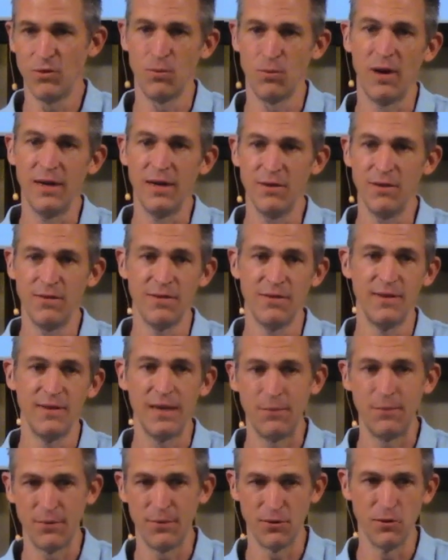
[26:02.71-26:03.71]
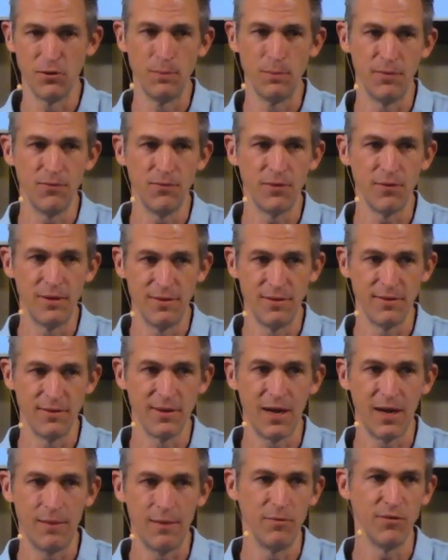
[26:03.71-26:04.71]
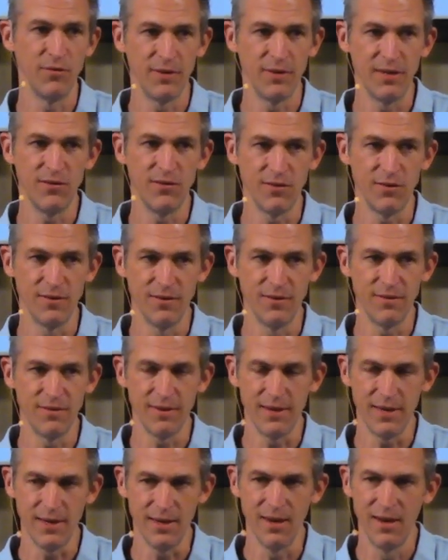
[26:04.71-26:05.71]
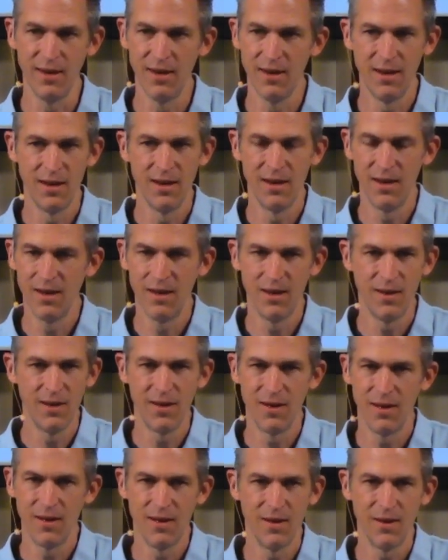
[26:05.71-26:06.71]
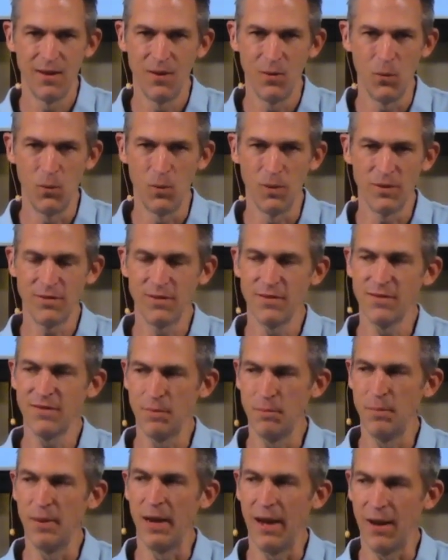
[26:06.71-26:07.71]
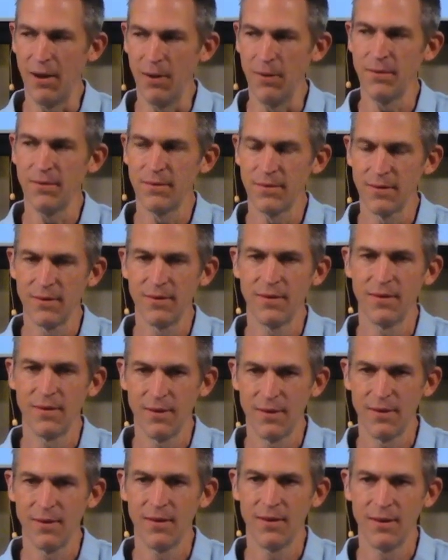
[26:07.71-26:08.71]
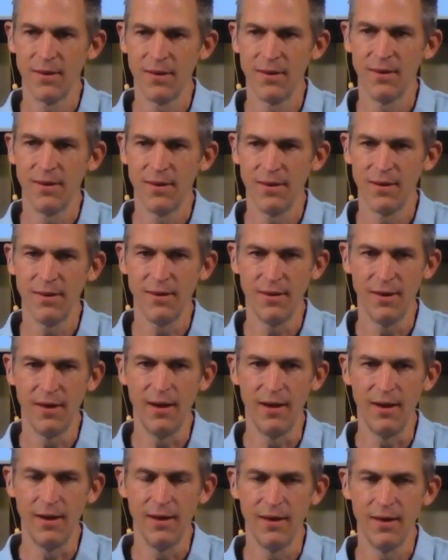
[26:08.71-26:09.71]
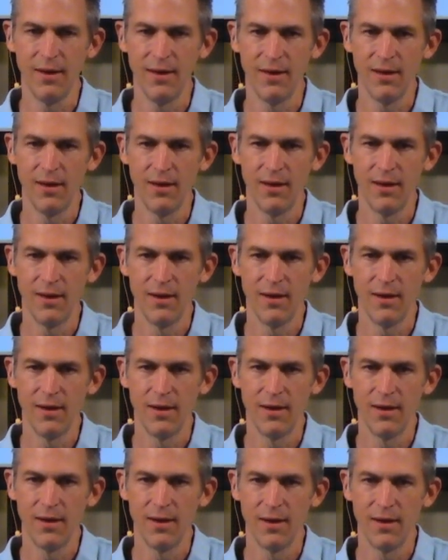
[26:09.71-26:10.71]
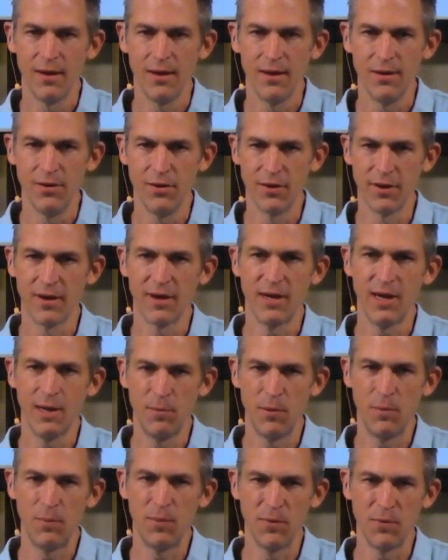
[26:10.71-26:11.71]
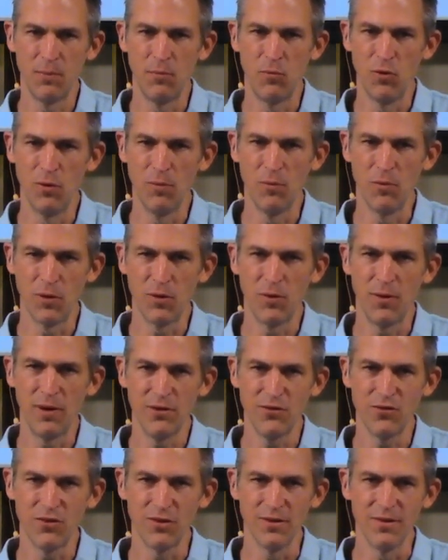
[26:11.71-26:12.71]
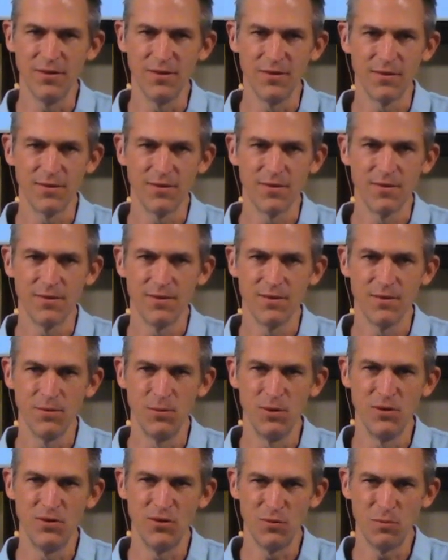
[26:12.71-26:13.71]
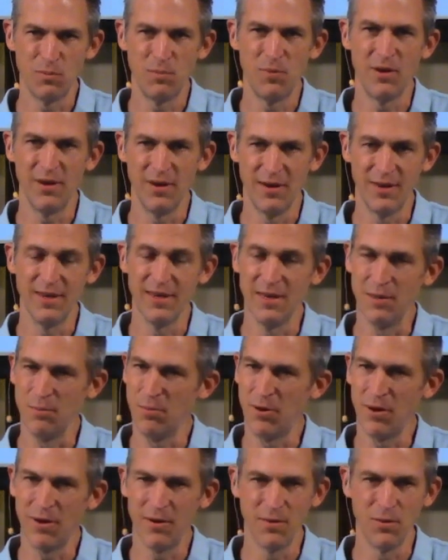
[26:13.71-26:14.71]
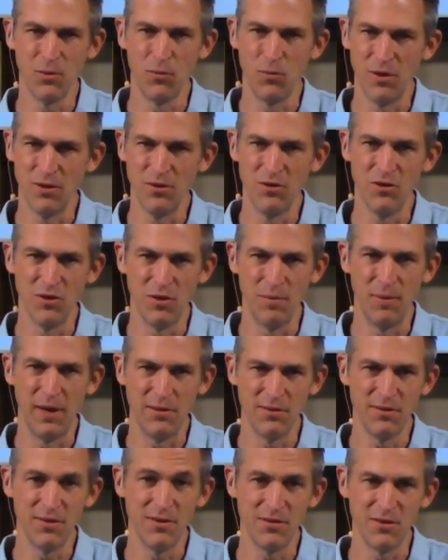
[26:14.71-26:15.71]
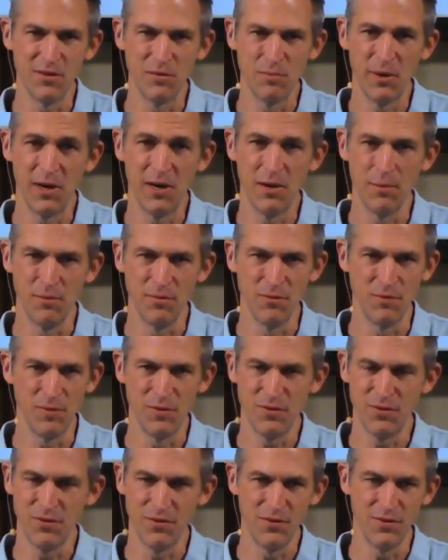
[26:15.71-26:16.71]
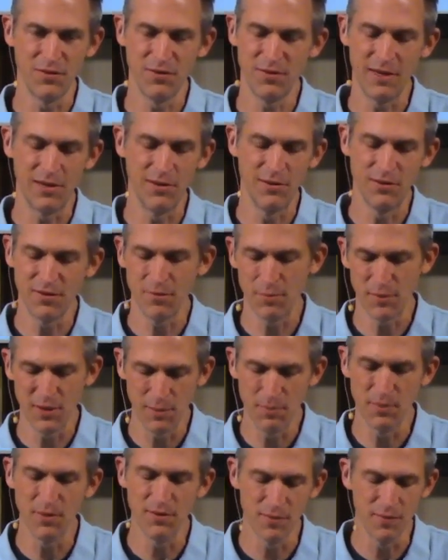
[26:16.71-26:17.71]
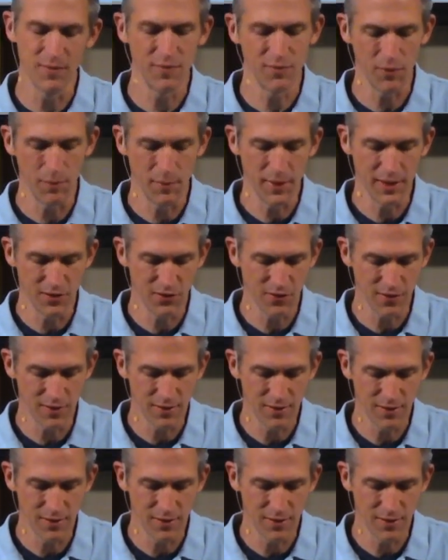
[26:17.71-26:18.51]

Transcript: why you sit down with a group of friends in conversation and say, what's this about? Yeah. You're going to come up with more and more questions, which is, part, again, part of the wonder about teaching in parables versus just telling somebody a piece of information.